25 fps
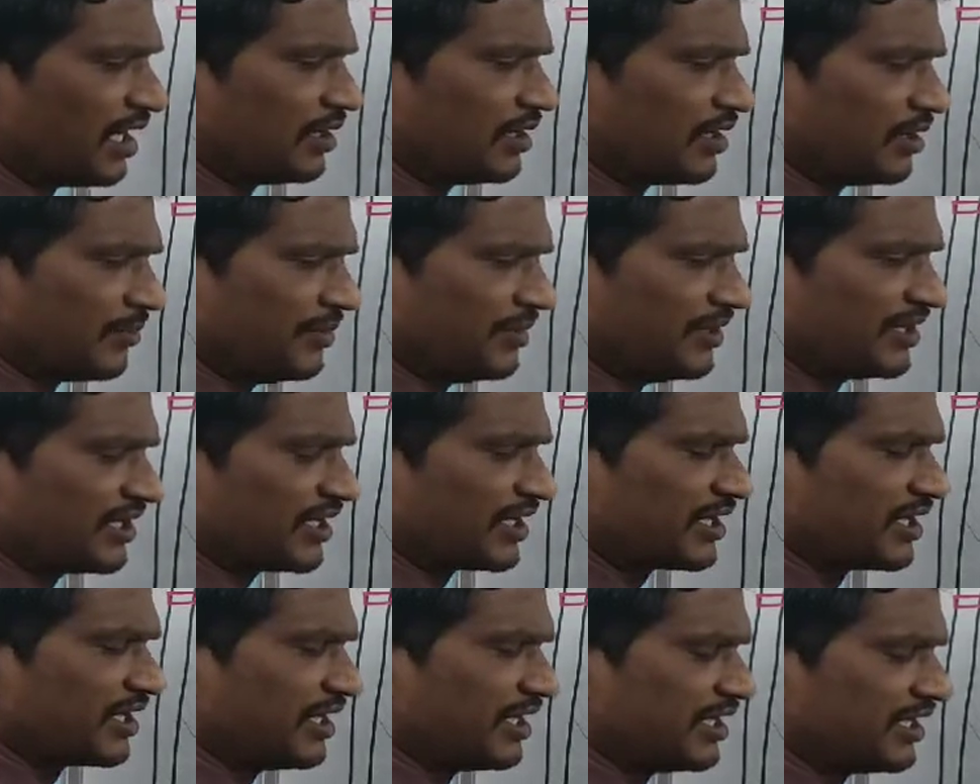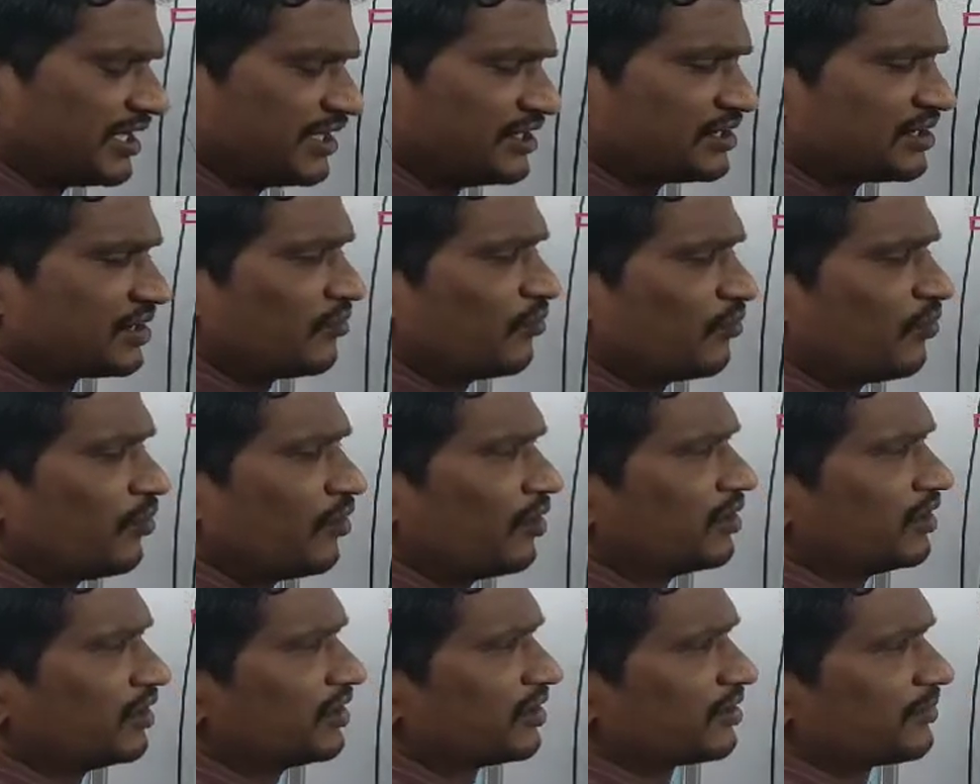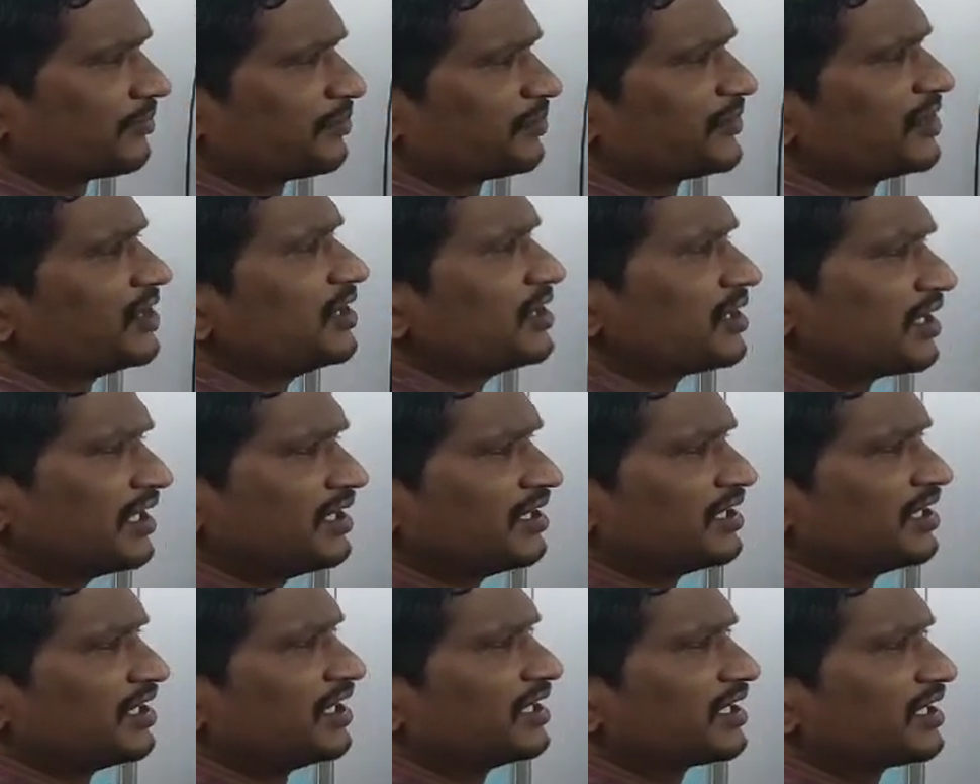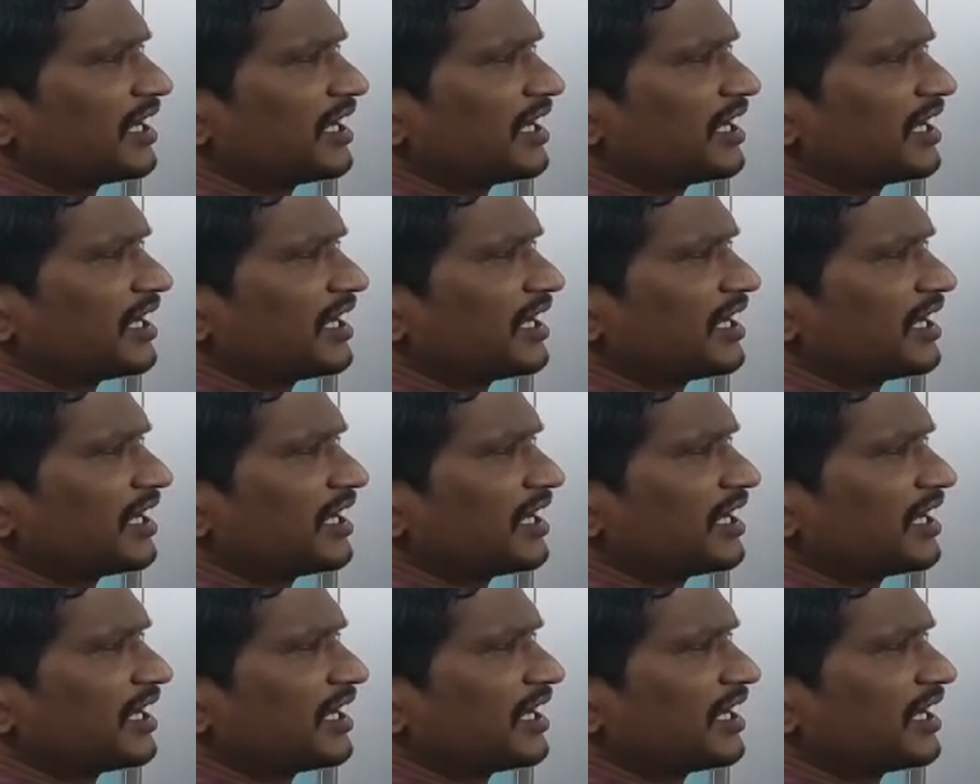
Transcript: and the beaker contains the water, right?